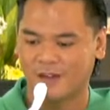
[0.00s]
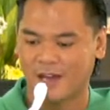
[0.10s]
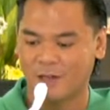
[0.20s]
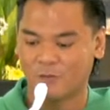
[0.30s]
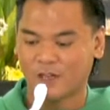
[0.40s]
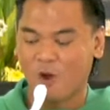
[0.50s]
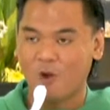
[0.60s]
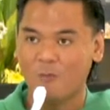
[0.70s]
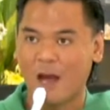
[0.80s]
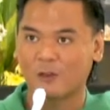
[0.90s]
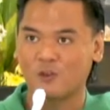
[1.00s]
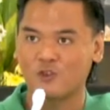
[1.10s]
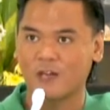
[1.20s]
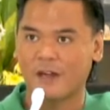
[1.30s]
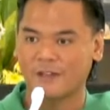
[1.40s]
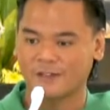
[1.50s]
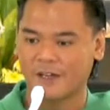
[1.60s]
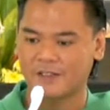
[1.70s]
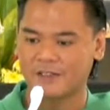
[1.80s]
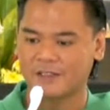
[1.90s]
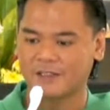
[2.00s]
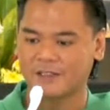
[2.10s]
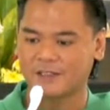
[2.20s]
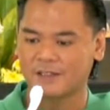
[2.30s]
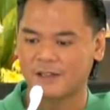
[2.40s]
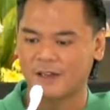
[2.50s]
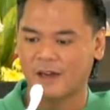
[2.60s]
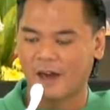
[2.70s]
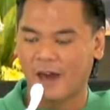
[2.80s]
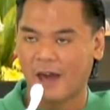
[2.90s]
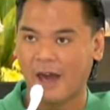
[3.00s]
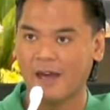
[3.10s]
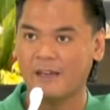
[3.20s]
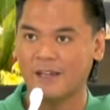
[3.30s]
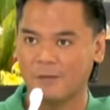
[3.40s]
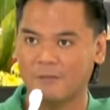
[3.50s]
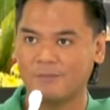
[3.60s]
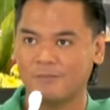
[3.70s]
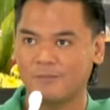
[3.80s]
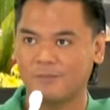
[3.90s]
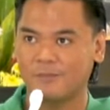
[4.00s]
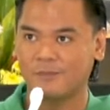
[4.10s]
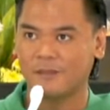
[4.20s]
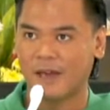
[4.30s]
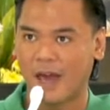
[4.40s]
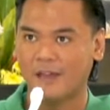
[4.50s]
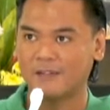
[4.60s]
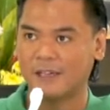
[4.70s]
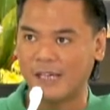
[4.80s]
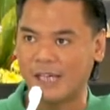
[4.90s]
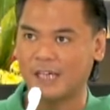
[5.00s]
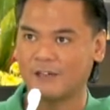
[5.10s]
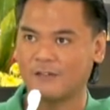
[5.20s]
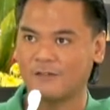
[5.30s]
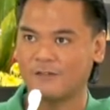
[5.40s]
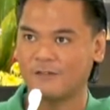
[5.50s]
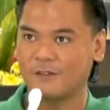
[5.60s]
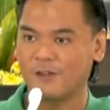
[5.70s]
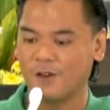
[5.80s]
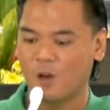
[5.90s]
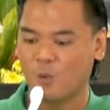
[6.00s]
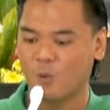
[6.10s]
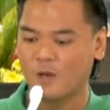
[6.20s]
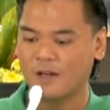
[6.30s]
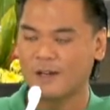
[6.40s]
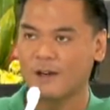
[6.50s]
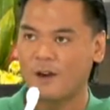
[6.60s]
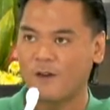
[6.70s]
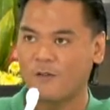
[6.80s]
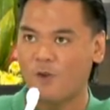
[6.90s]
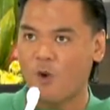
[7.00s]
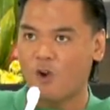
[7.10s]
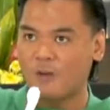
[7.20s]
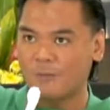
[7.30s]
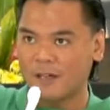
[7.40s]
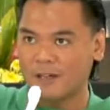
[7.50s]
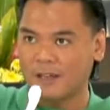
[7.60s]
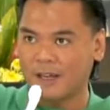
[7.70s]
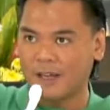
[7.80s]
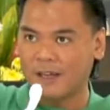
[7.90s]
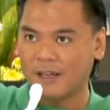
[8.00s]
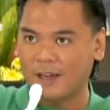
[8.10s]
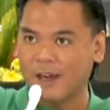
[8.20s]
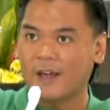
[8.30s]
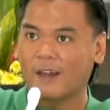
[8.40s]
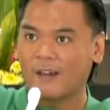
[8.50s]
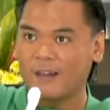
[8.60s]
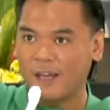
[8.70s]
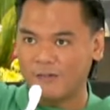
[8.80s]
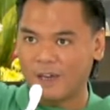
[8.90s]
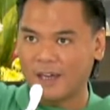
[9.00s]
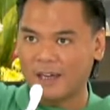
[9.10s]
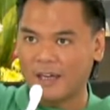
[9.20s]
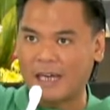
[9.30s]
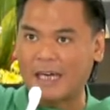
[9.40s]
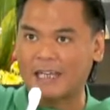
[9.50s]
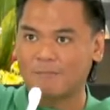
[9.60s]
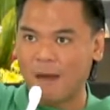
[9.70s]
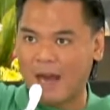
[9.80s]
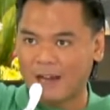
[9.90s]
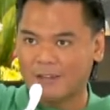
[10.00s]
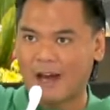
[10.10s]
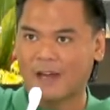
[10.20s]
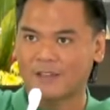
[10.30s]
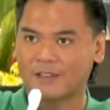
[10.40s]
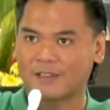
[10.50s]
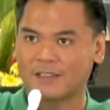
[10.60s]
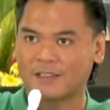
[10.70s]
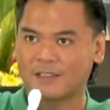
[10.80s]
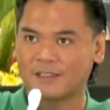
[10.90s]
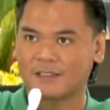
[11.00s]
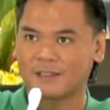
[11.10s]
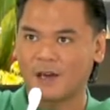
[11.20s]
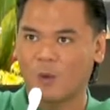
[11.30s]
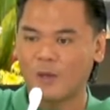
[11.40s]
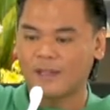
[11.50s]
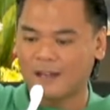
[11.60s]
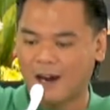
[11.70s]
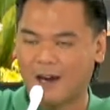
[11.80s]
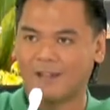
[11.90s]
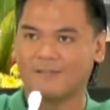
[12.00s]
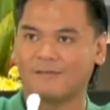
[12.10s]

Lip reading: And if we go back to Genesis, Adam and Eve were formerly living in paradise with God,